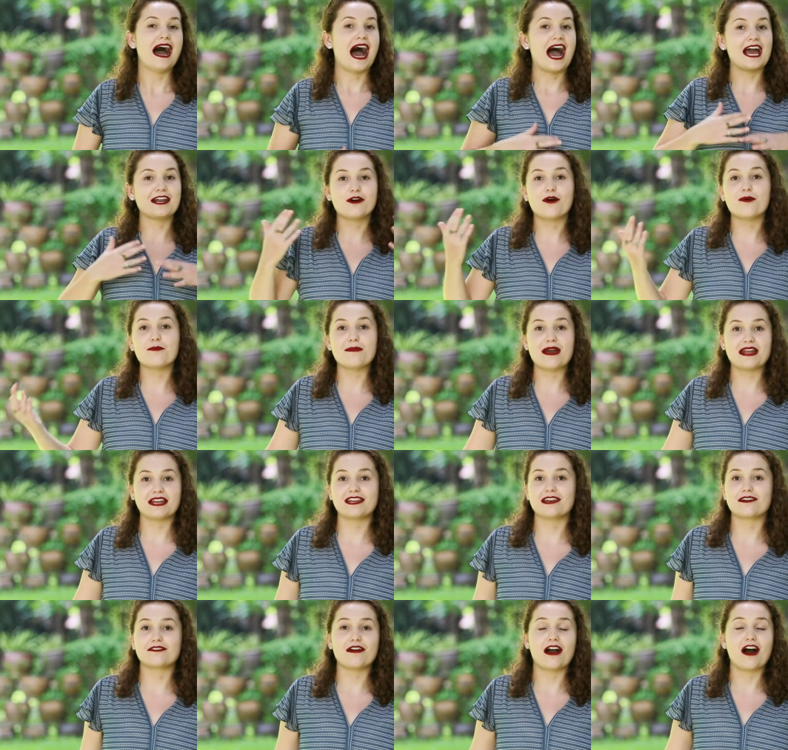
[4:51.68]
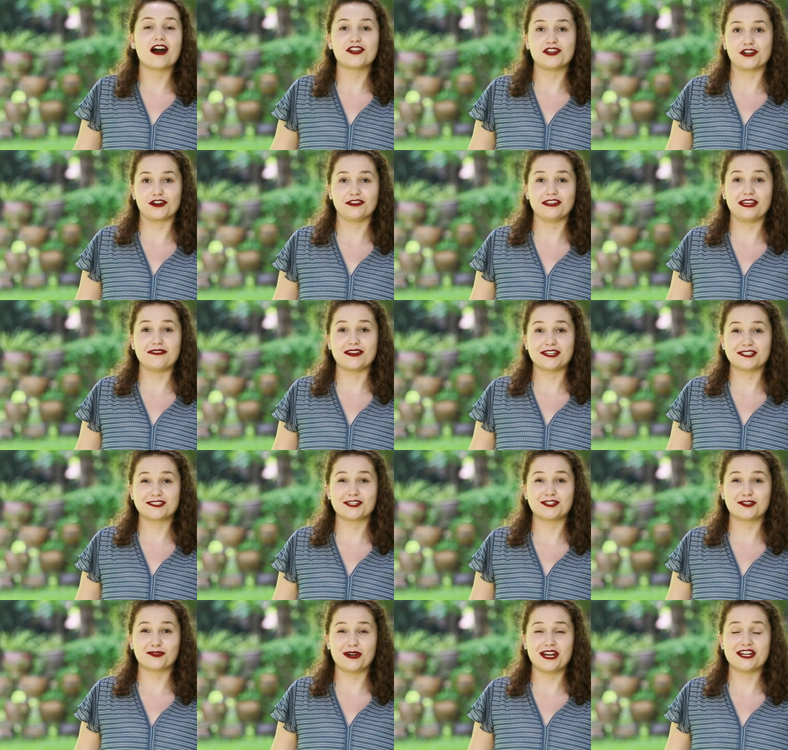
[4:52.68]
I know many of your living
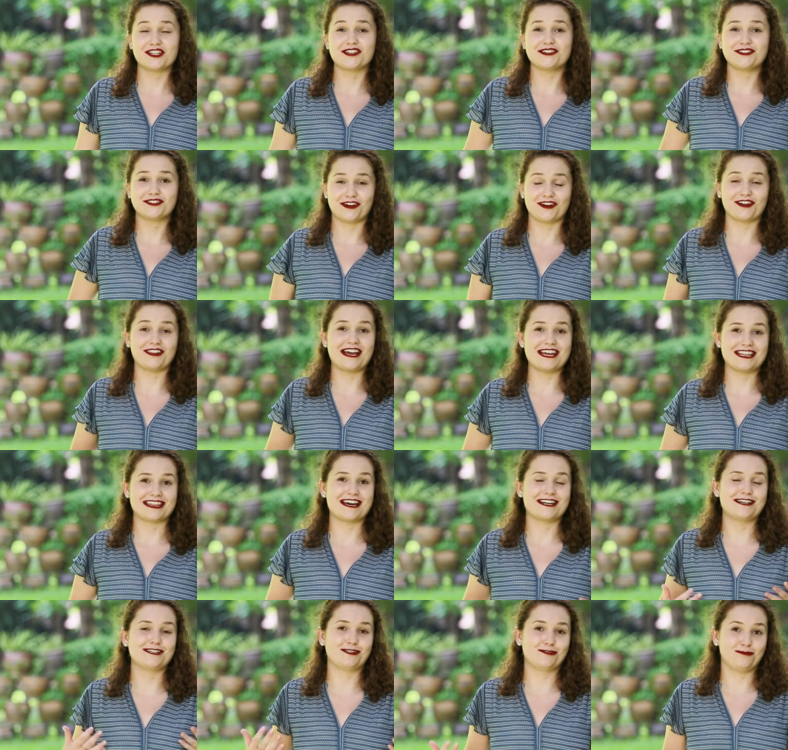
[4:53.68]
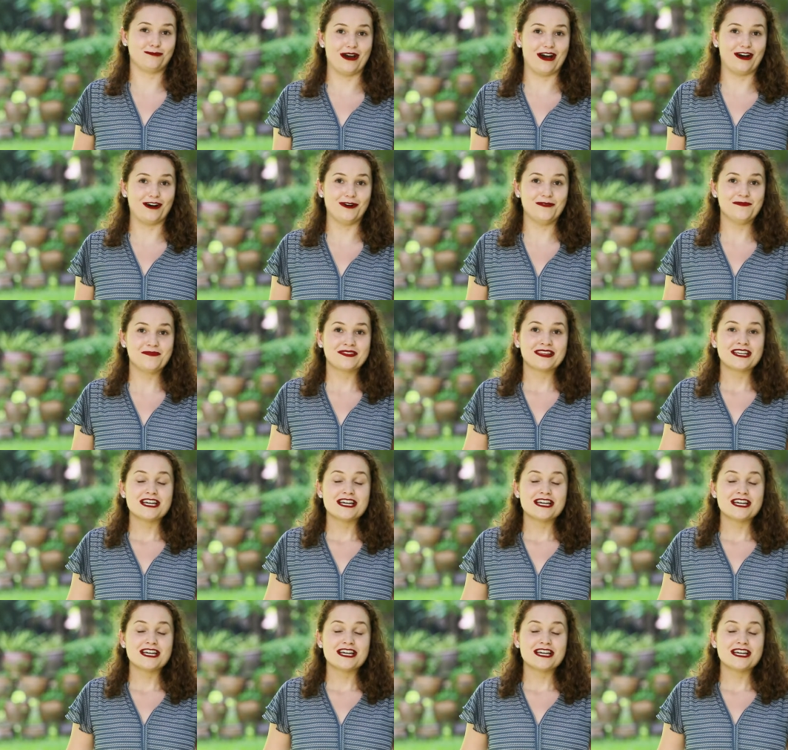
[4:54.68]
situations are like that as well.